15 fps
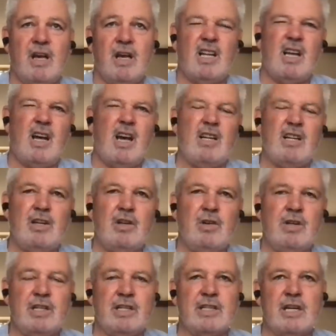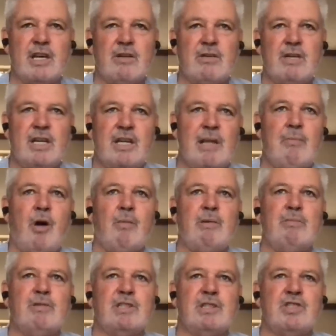And I, and I look at it and go, yeah, they might be
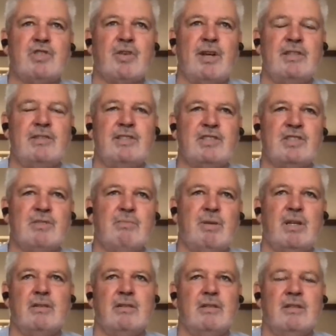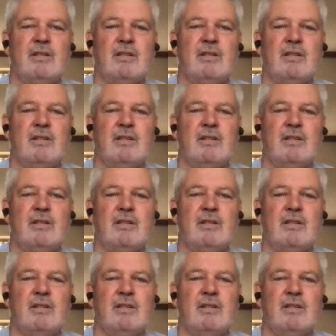missing a training session, but